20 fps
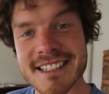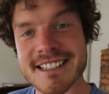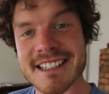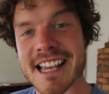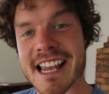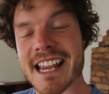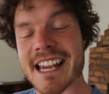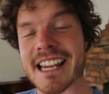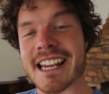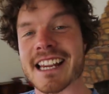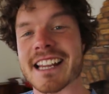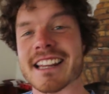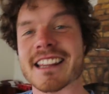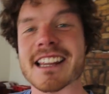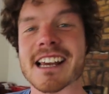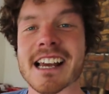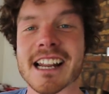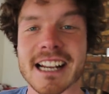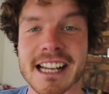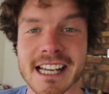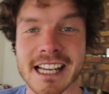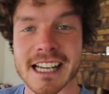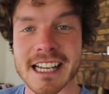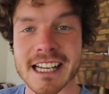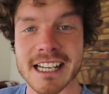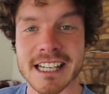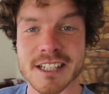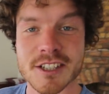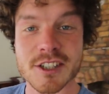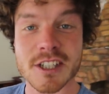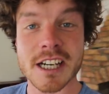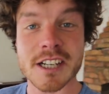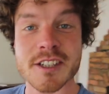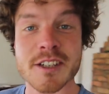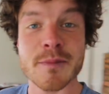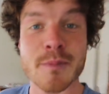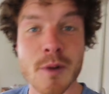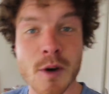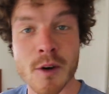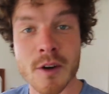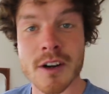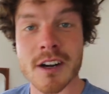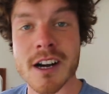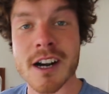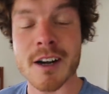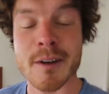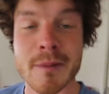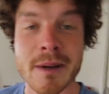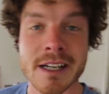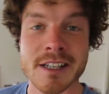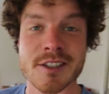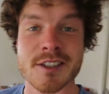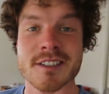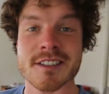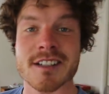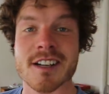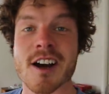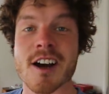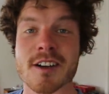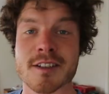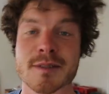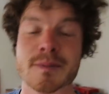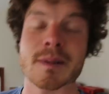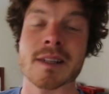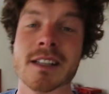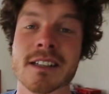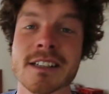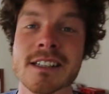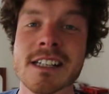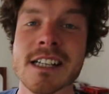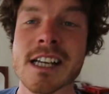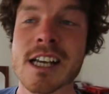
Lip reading: saying that she actually broke her arm and she's in hospital.